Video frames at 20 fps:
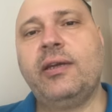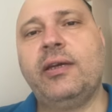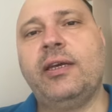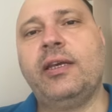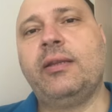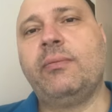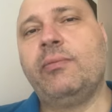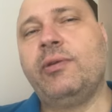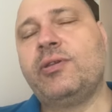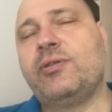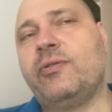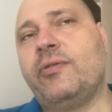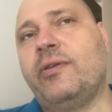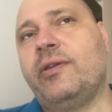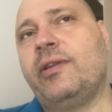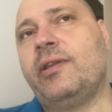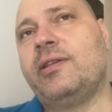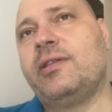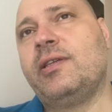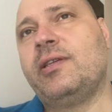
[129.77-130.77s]
it means
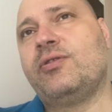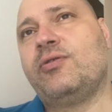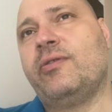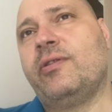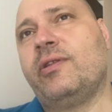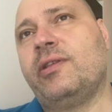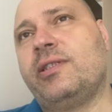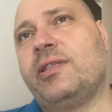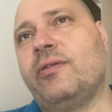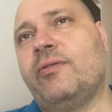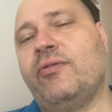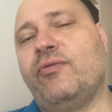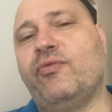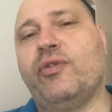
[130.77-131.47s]
26, 27